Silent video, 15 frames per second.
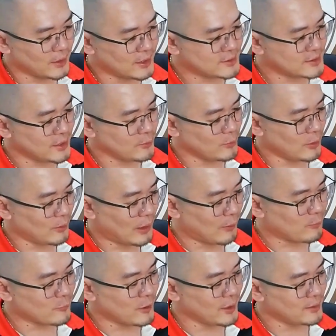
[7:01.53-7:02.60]
Let's say
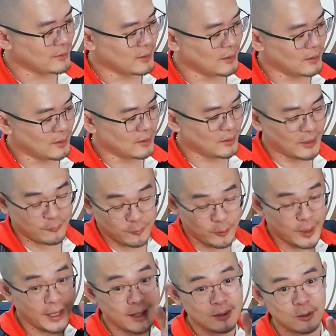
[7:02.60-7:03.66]
I'm right for
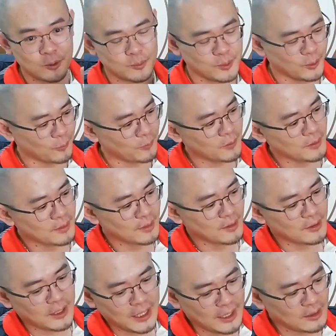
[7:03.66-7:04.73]
Heng mode.
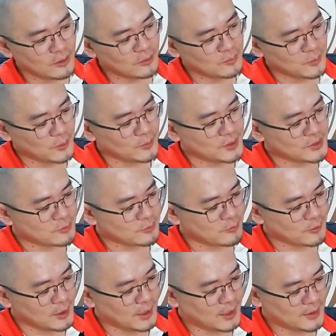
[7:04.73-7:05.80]
Heng mode is
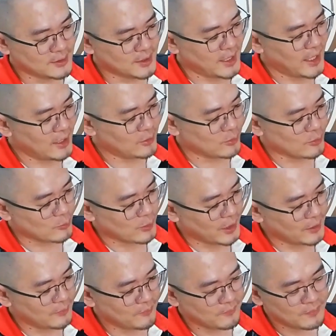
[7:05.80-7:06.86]
K to the
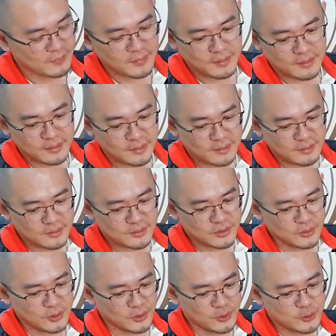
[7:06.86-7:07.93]
right.
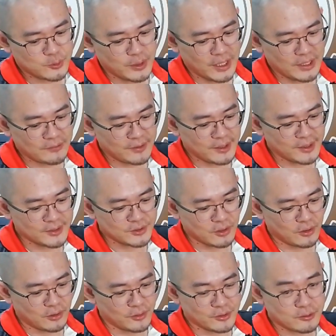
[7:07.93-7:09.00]
So your driving is
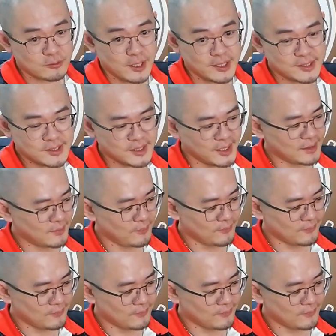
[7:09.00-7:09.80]
all on the right stick.